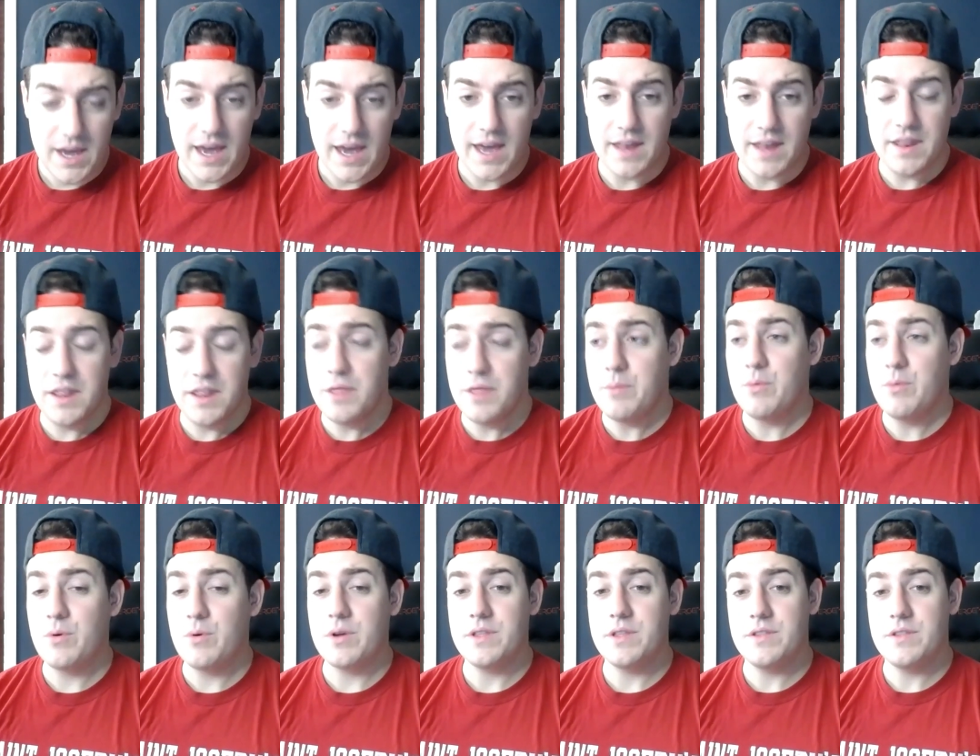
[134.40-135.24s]
And in the
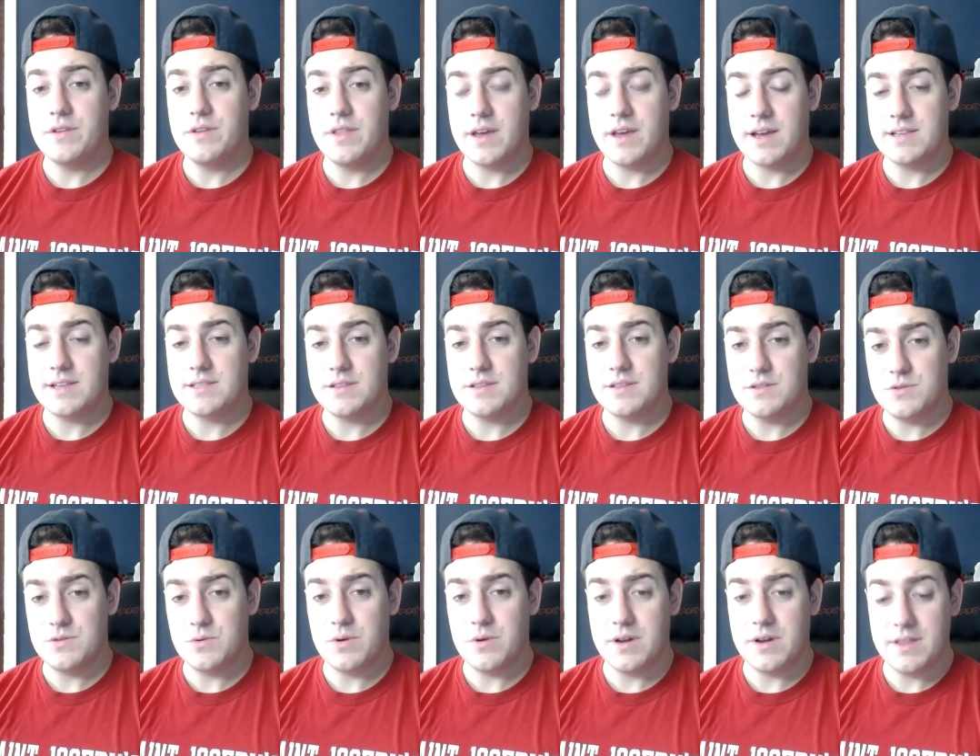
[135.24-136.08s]
morning, the, like the
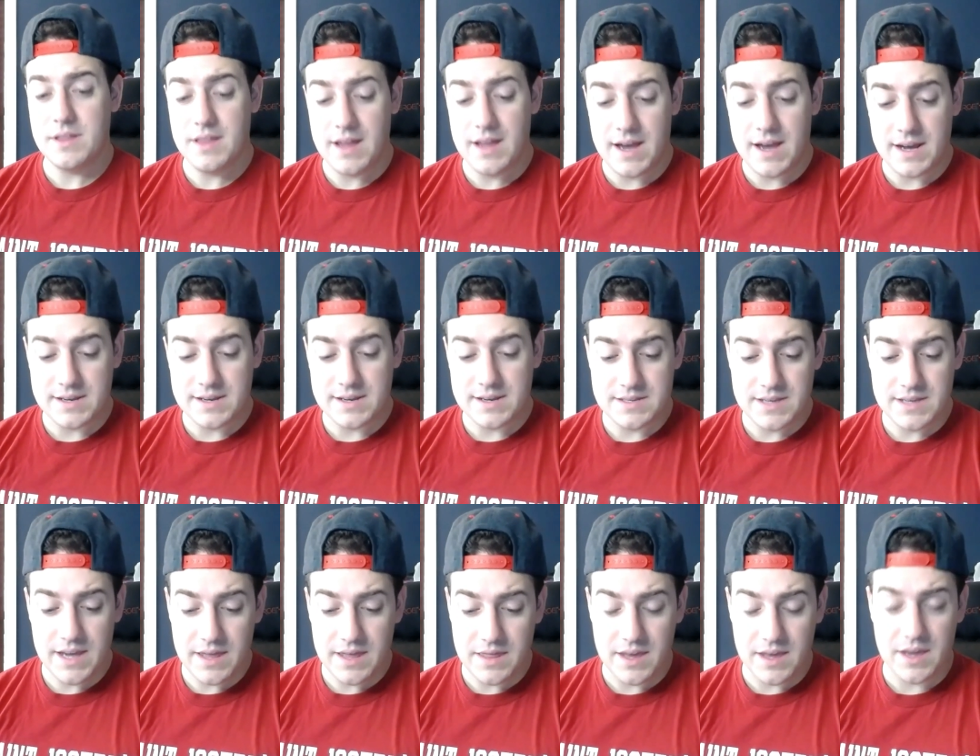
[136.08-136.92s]
door unlocks
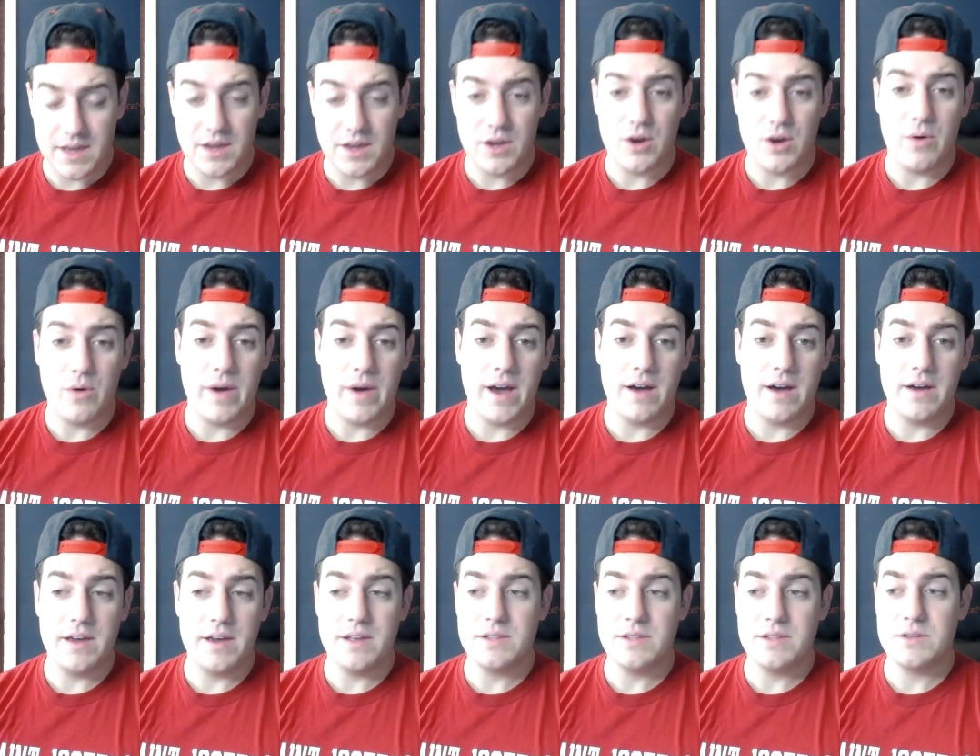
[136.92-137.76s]
and they can go
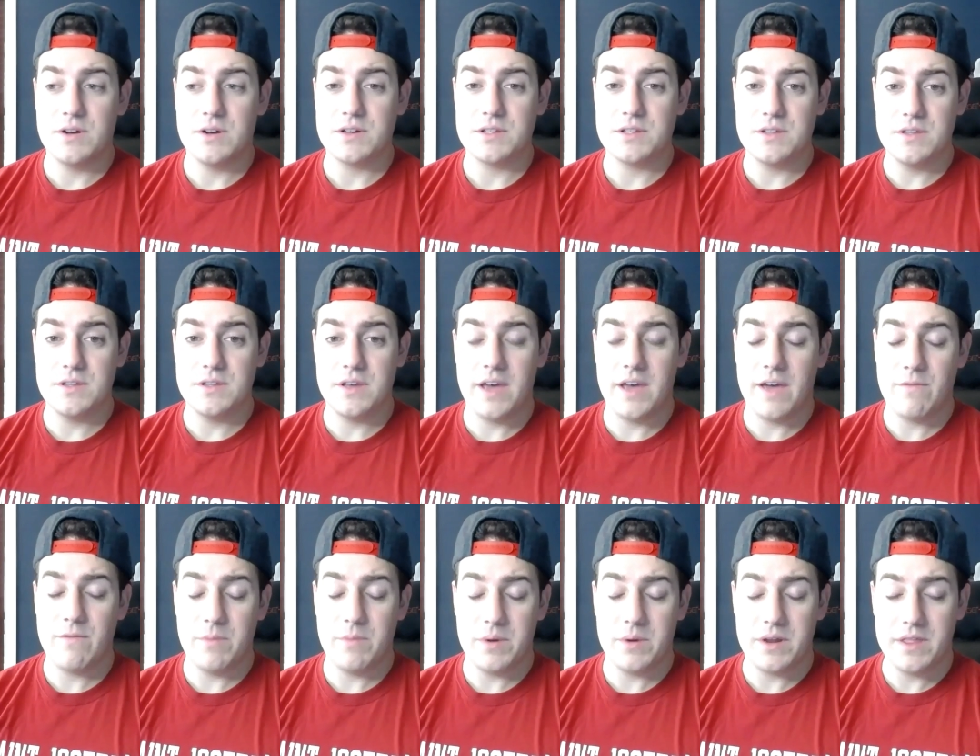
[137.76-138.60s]
out and talk to the,
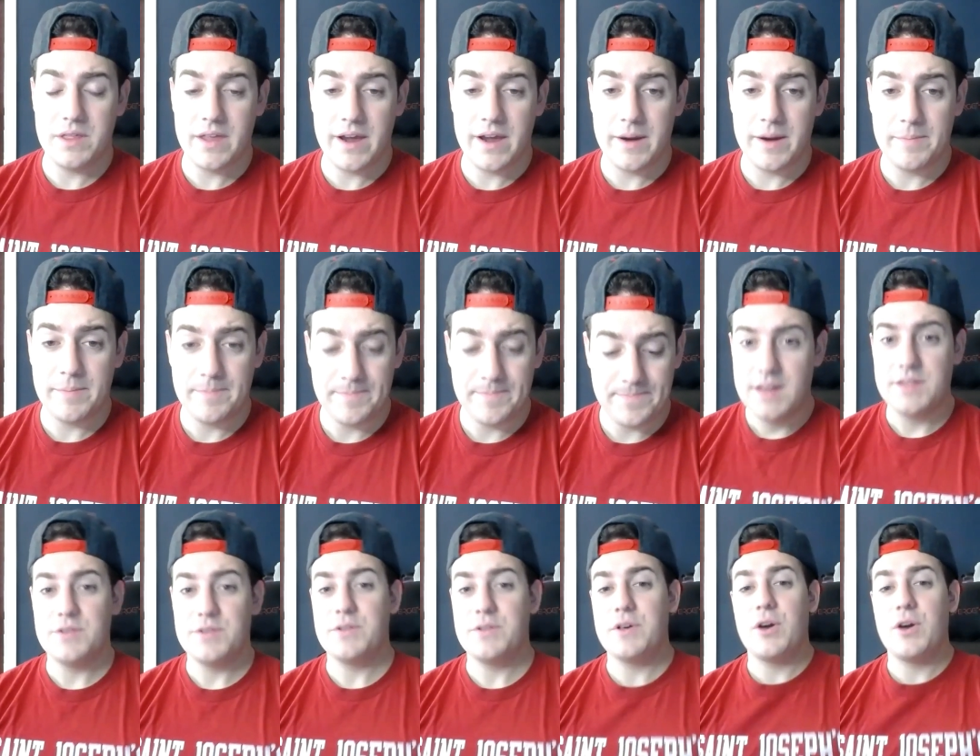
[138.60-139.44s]
everybody there.
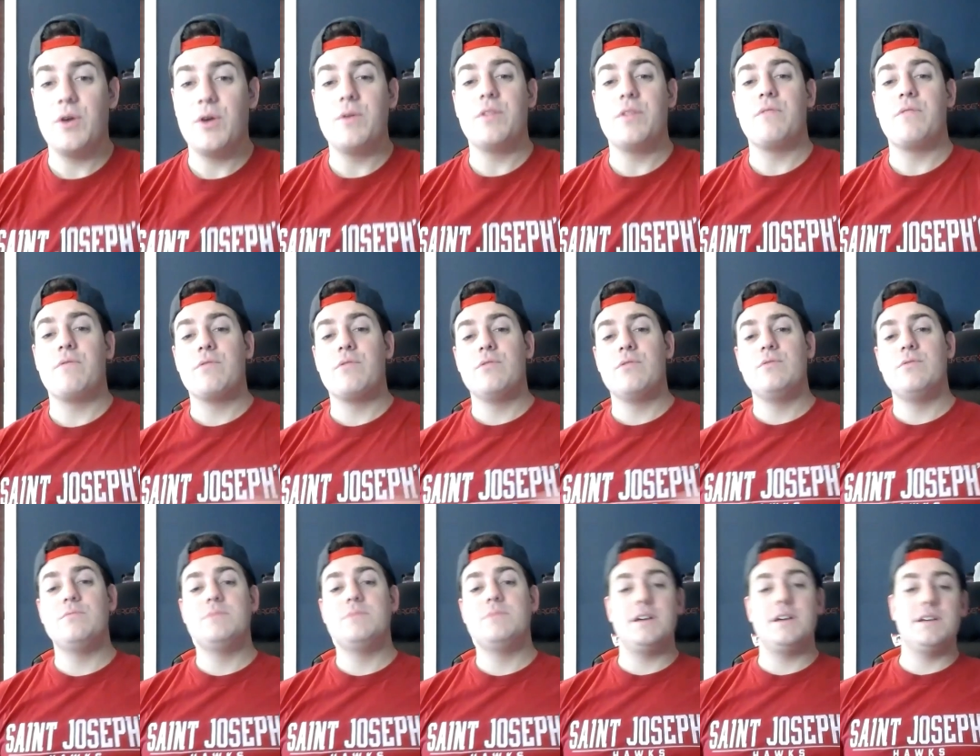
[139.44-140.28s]
So they go in the
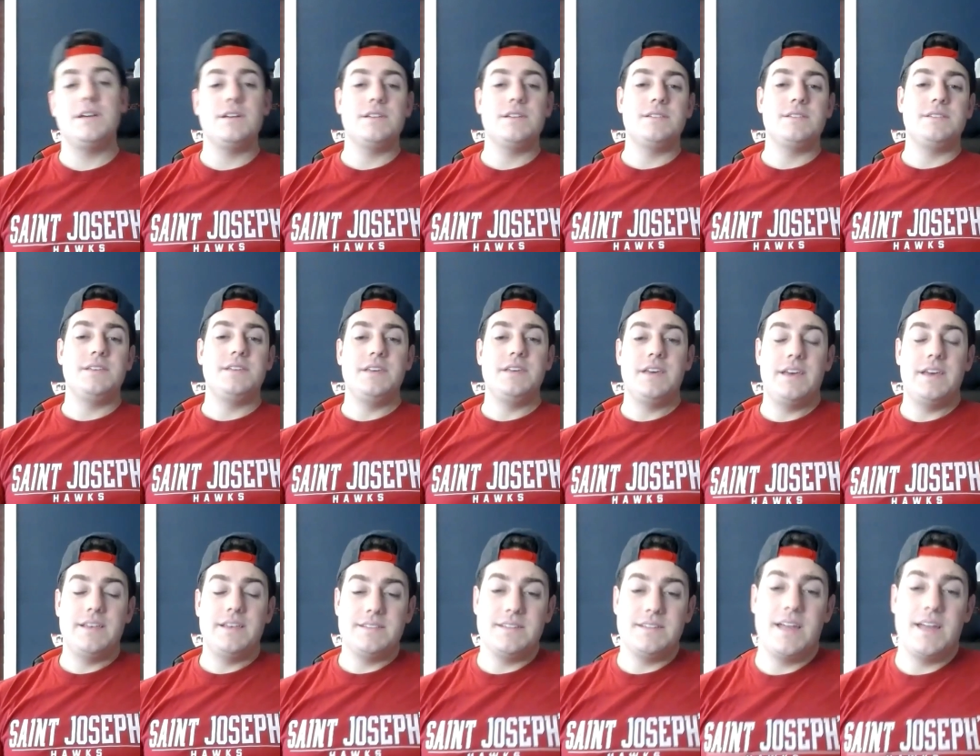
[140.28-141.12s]
room.
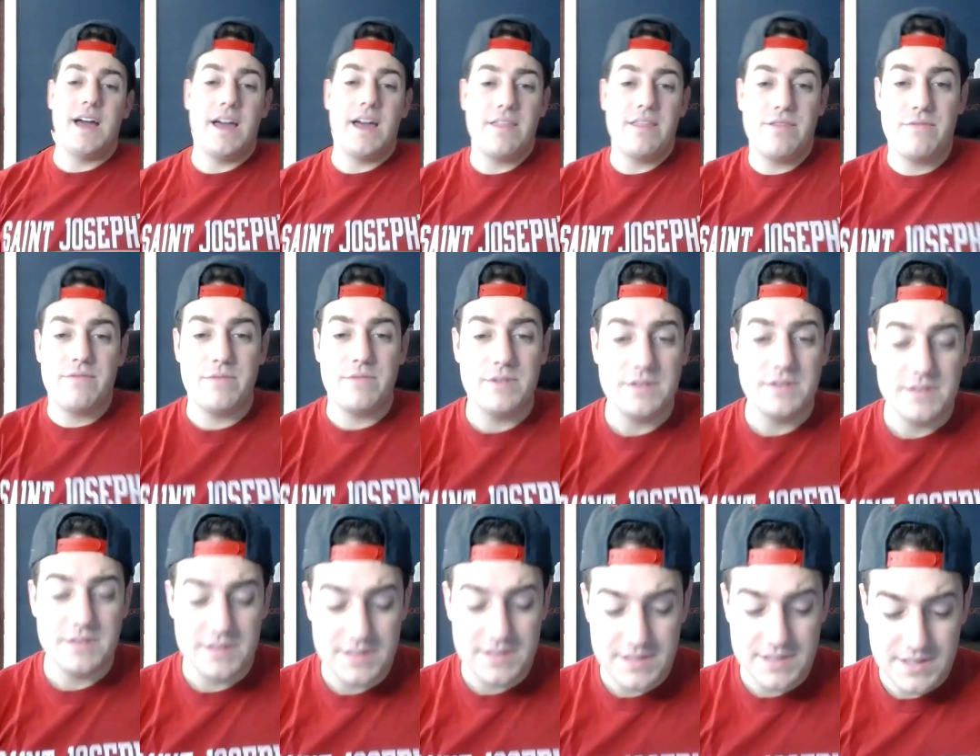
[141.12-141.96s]
Tia is not
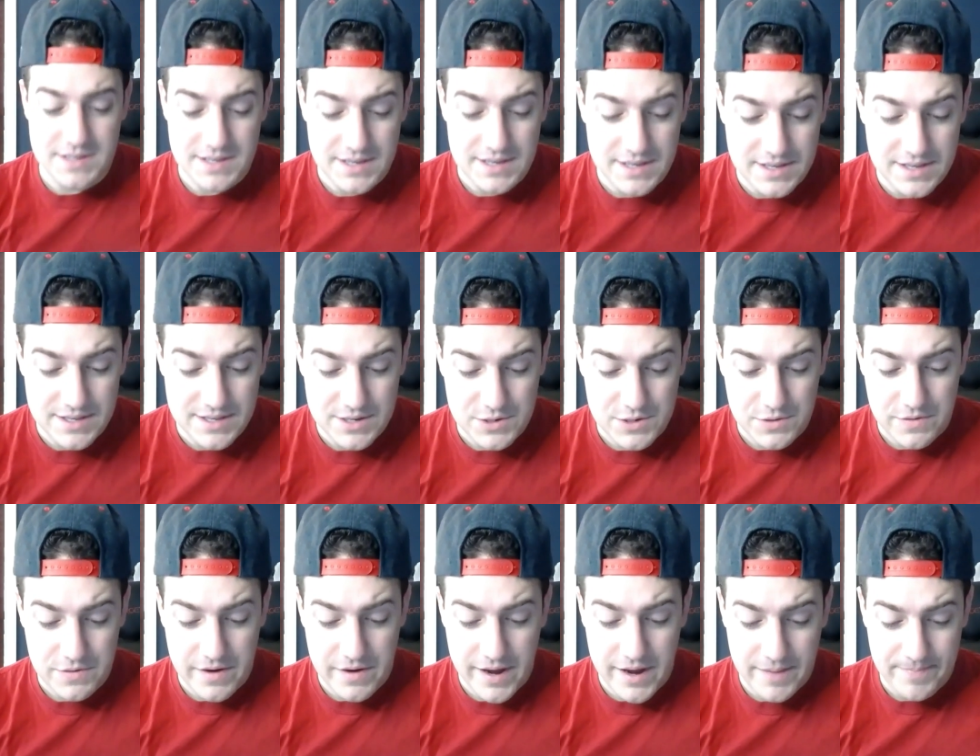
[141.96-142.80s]
thrilled to see
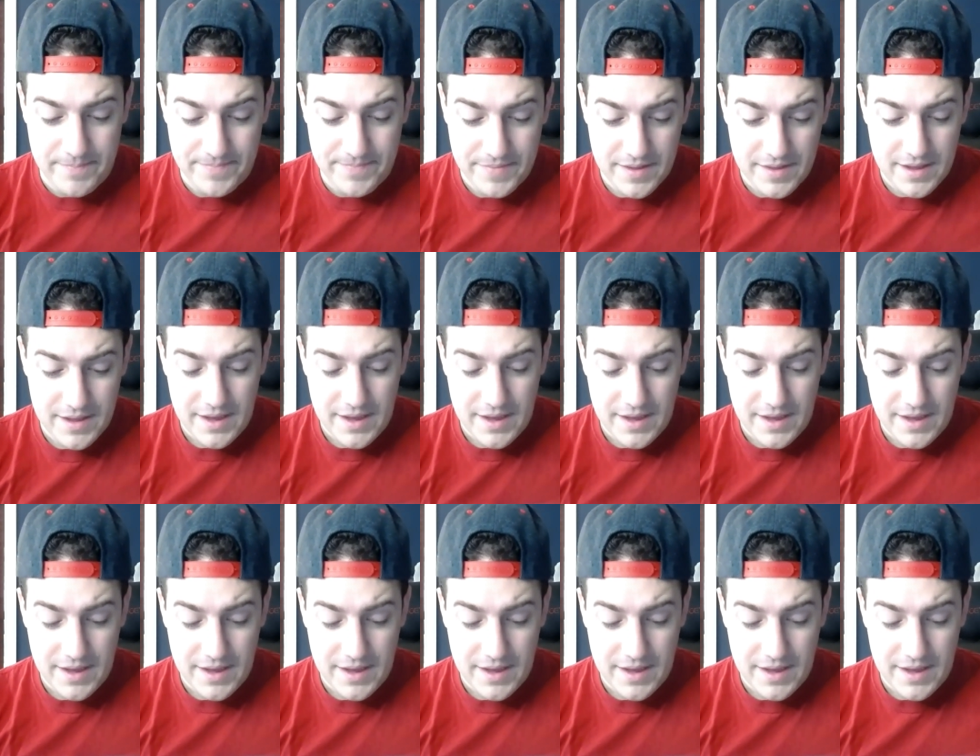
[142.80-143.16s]
Trent.